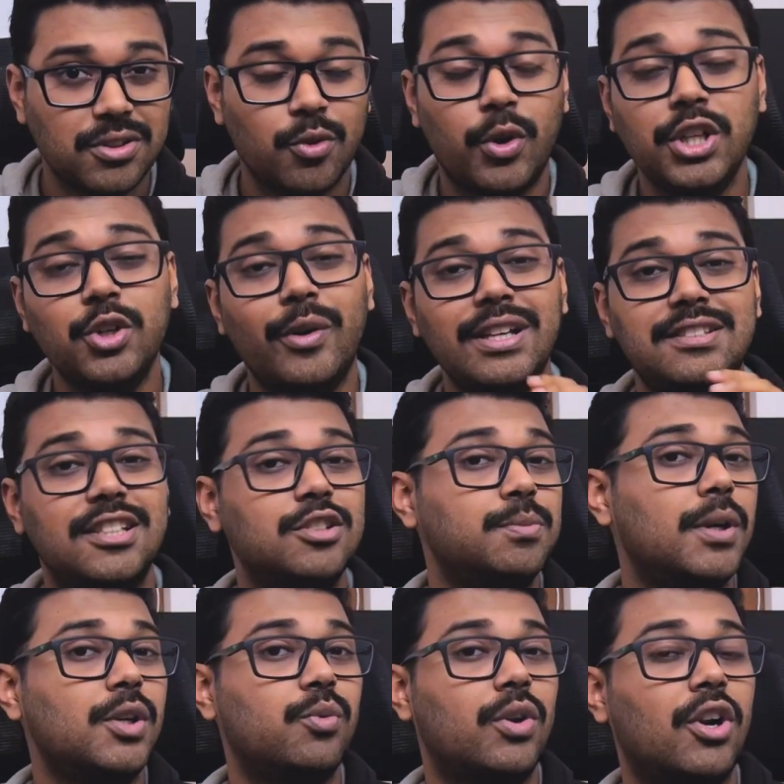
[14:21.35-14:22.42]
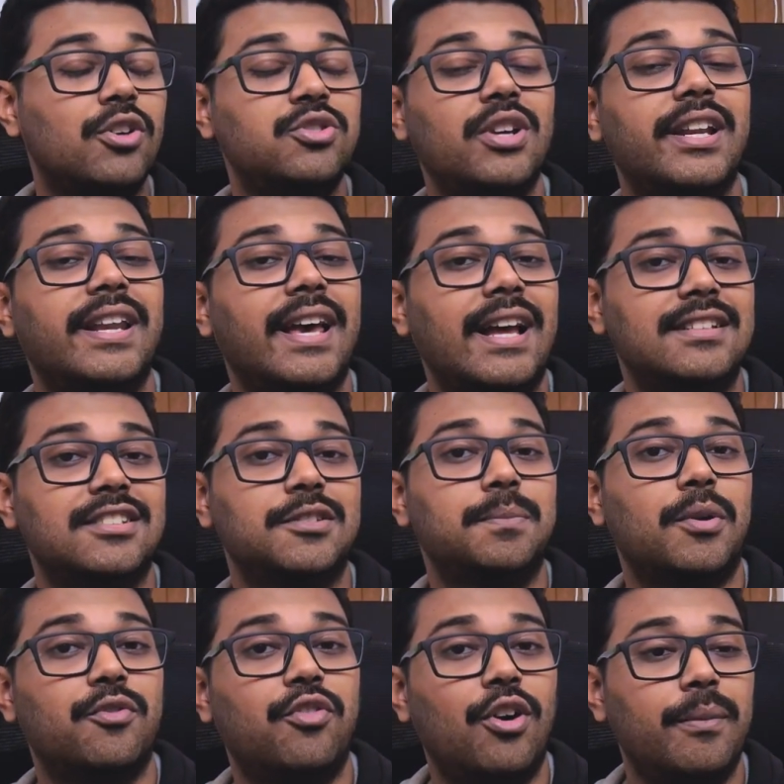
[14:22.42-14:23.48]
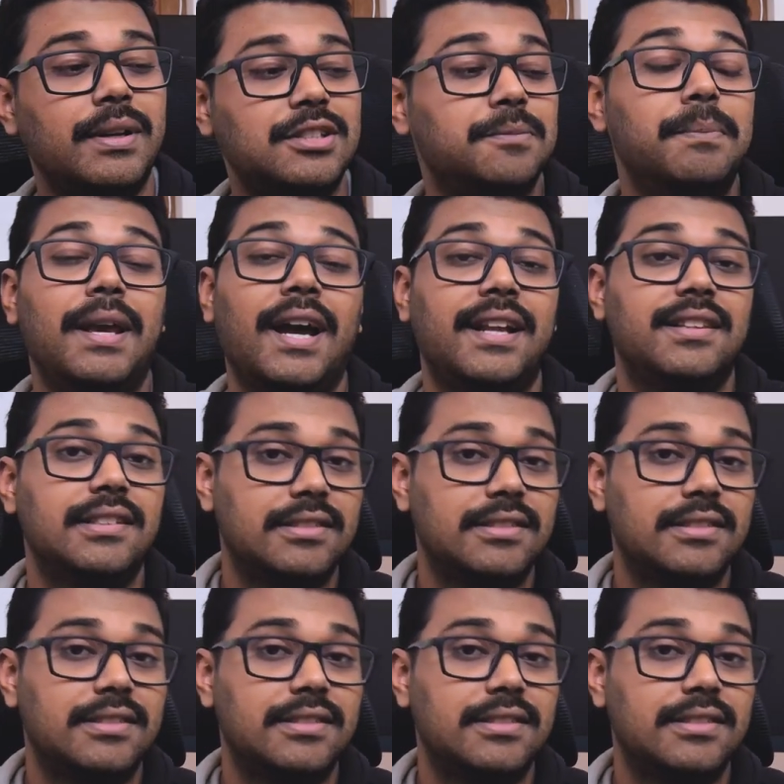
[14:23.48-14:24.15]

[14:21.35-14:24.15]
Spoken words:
One UI 6.1 also enhances performance behind the